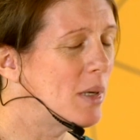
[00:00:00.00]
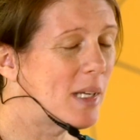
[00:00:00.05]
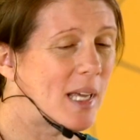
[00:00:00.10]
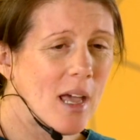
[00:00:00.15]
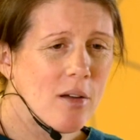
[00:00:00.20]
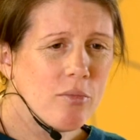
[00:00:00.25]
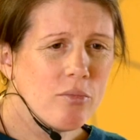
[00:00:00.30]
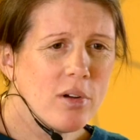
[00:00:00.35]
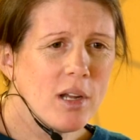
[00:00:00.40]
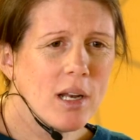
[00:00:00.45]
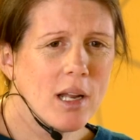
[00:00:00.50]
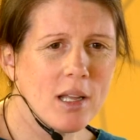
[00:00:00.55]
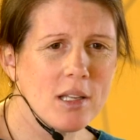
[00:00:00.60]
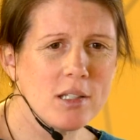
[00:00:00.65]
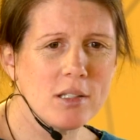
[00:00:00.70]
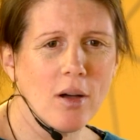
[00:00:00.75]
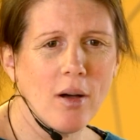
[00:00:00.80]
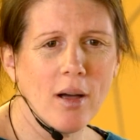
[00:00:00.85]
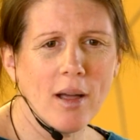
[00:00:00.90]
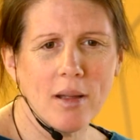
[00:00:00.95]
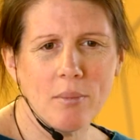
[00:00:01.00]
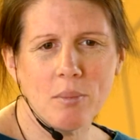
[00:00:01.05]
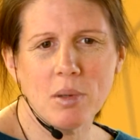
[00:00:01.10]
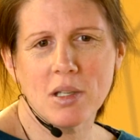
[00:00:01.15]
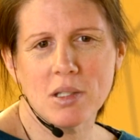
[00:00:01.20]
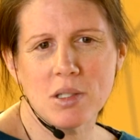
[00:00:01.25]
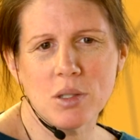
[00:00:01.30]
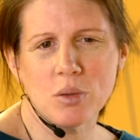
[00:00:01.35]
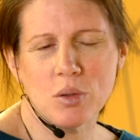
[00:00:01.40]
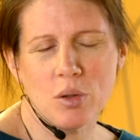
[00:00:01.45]
But getting really excited
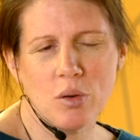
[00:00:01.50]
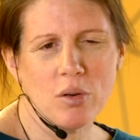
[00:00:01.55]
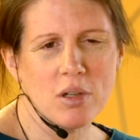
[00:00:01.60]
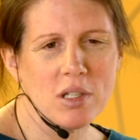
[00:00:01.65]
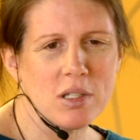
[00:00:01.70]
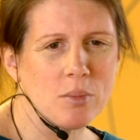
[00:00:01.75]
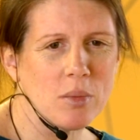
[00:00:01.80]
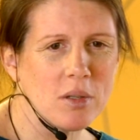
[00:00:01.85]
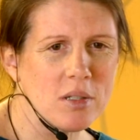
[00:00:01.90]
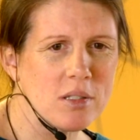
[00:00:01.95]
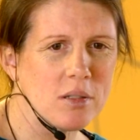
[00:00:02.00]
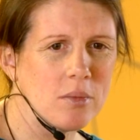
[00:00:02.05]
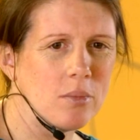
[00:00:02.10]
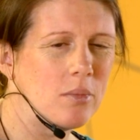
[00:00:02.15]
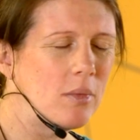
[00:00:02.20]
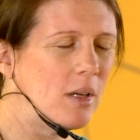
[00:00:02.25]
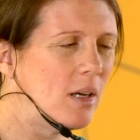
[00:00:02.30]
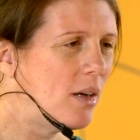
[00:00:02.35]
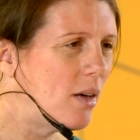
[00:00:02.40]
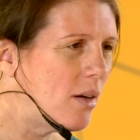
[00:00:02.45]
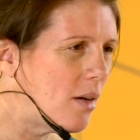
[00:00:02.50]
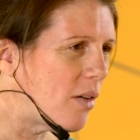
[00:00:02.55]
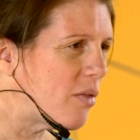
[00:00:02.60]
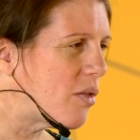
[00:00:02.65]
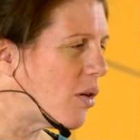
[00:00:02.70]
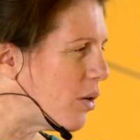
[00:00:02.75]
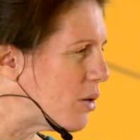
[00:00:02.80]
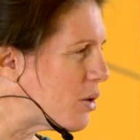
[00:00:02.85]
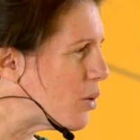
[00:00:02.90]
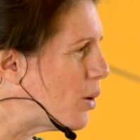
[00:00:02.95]
because it was Christmas and
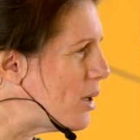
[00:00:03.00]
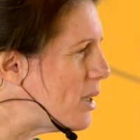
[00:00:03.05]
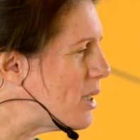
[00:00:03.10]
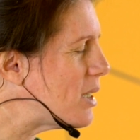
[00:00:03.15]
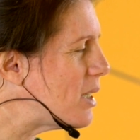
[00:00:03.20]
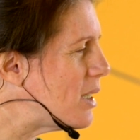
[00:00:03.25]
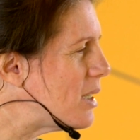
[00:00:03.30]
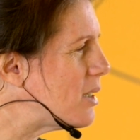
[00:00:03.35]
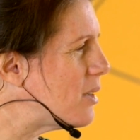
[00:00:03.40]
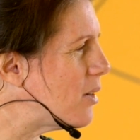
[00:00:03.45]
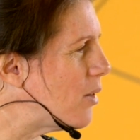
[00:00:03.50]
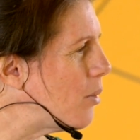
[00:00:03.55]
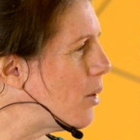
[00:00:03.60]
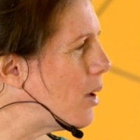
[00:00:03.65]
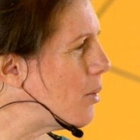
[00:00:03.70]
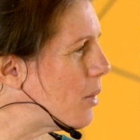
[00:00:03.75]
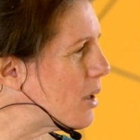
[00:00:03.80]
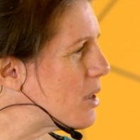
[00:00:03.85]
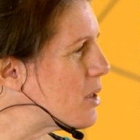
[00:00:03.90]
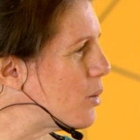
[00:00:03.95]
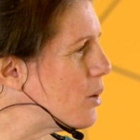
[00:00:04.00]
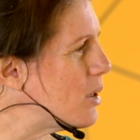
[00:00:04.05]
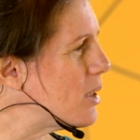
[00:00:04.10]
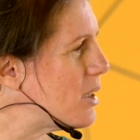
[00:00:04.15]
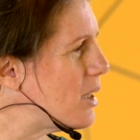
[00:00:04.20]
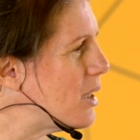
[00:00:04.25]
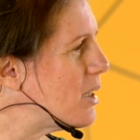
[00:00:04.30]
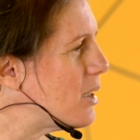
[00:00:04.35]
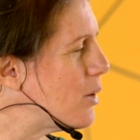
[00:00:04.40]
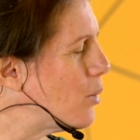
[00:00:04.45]
I've got a twin sister. Me and my twin
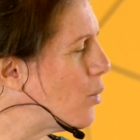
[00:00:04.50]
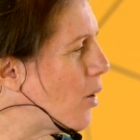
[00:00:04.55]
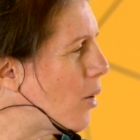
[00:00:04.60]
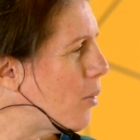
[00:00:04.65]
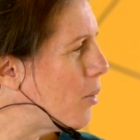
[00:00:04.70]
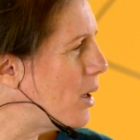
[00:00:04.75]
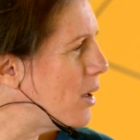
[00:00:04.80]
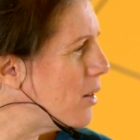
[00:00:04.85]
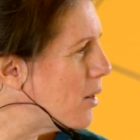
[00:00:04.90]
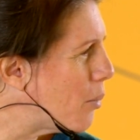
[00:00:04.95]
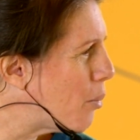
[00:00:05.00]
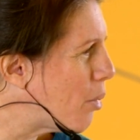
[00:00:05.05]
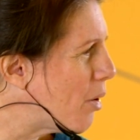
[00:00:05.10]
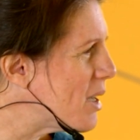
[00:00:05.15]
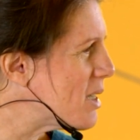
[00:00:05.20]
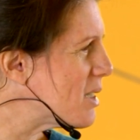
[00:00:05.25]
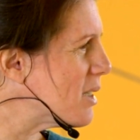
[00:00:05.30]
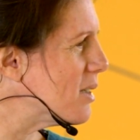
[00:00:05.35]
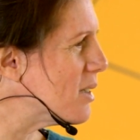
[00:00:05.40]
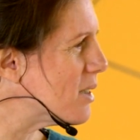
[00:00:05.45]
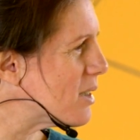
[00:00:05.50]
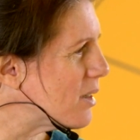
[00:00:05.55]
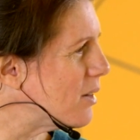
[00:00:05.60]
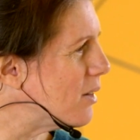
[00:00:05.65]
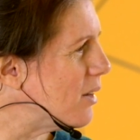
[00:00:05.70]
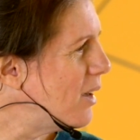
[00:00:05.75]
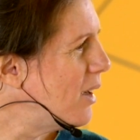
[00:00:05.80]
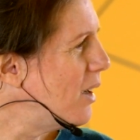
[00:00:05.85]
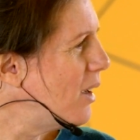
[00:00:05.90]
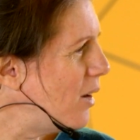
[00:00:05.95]
sister were opening the presents
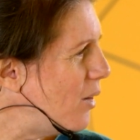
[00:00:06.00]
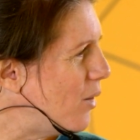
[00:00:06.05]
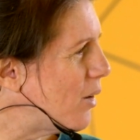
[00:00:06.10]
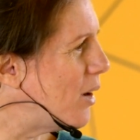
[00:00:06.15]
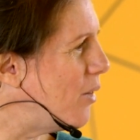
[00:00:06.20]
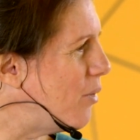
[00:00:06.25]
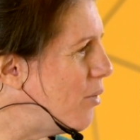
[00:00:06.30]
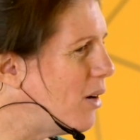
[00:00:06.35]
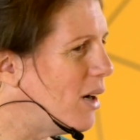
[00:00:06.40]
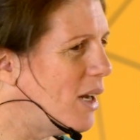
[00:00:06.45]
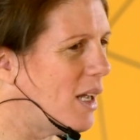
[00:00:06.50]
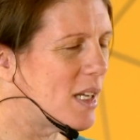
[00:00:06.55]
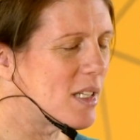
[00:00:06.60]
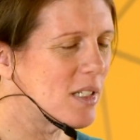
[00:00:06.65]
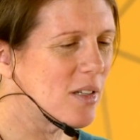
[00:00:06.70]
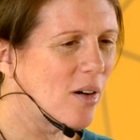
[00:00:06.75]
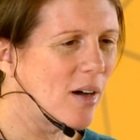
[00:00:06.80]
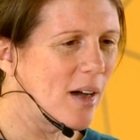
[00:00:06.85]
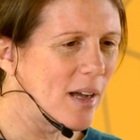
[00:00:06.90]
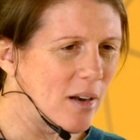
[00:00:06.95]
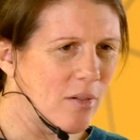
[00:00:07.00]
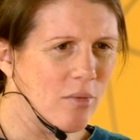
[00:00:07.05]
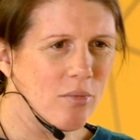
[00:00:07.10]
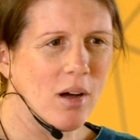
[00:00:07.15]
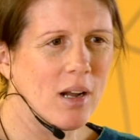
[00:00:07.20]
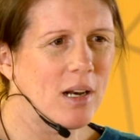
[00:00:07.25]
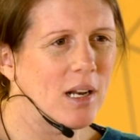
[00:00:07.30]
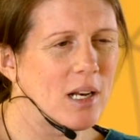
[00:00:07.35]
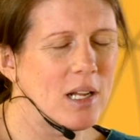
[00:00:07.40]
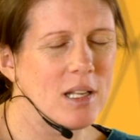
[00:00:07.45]
and looking really excited and
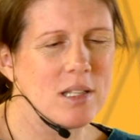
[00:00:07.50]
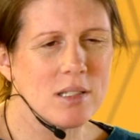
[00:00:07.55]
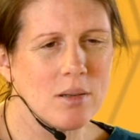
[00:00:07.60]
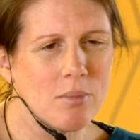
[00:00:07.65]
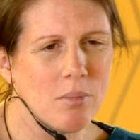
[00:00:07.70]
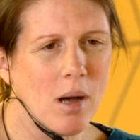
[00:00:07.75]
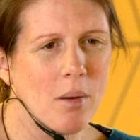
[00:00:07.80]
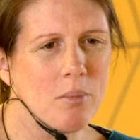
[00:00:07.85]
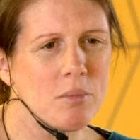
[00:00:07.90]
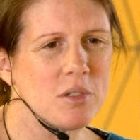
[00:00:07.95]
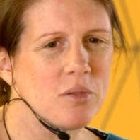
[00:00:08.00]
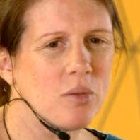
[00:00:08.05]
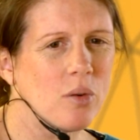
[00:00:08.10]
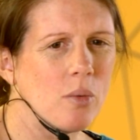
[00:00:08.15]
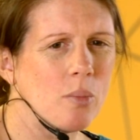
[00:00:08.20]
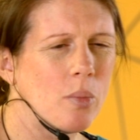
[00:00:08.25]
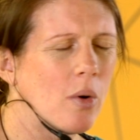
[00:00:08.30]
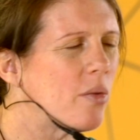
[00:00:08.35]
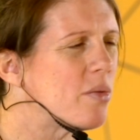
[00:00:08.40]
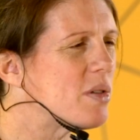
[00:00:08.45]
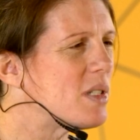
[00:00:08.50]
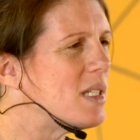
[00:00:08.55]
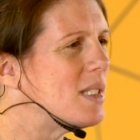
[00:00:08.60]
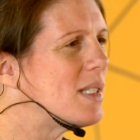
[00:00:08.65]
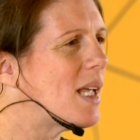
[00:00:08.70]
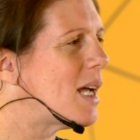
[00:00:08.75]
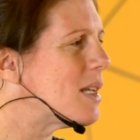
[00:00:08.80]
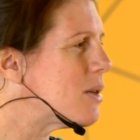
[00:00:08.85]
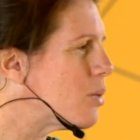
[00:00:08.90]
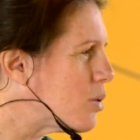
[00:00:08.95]
running into mum's room, but obviously
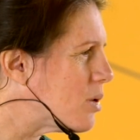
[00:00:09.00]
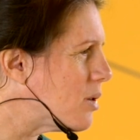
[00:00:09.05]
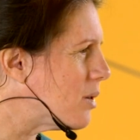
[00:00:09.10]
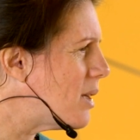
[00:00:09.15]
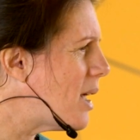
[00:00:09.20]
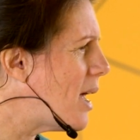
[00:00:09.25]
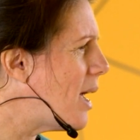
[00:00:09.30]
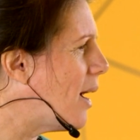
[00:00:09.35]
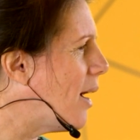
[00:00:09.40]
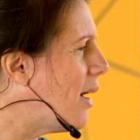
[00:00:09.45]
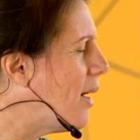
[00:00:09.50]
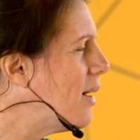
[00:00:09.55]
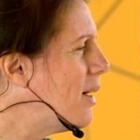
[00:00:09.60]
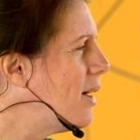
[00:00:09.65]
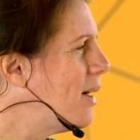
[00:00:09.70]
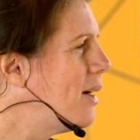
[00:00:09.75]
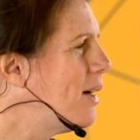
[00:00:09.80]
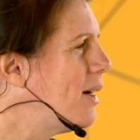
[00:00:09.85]
dad wasn't there.